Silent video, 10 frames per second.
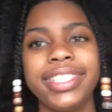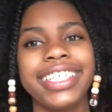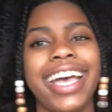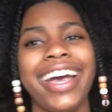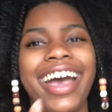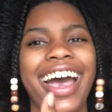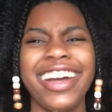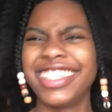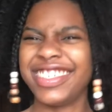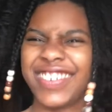how
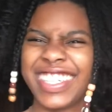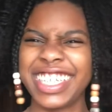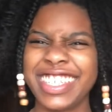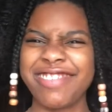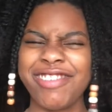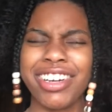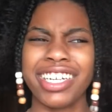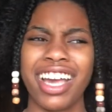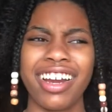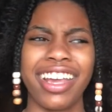to join the sorority
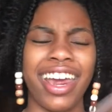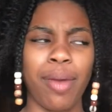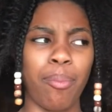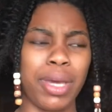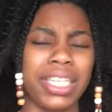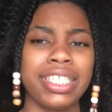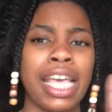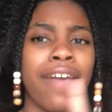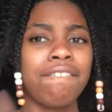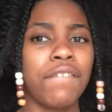on campus
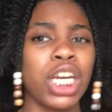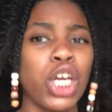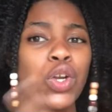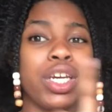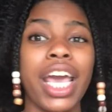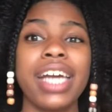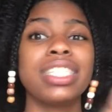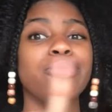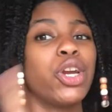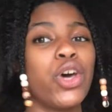video next,
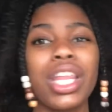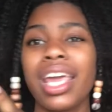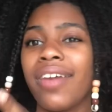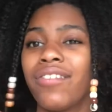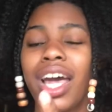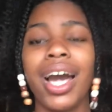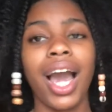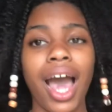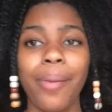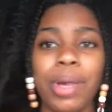but only if y'all
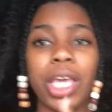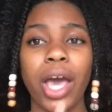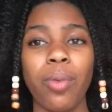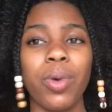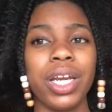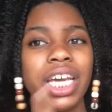comment y'all want